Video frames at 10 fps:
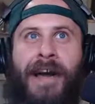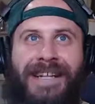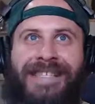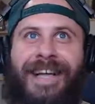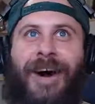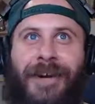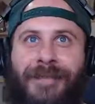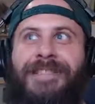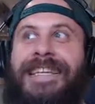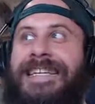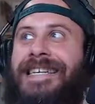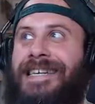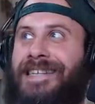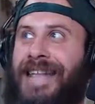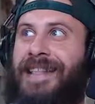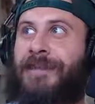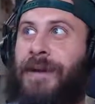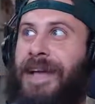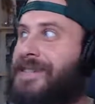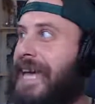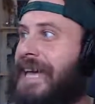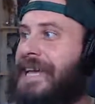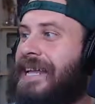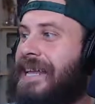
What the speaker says: it's on fleek. Is that the way you say it?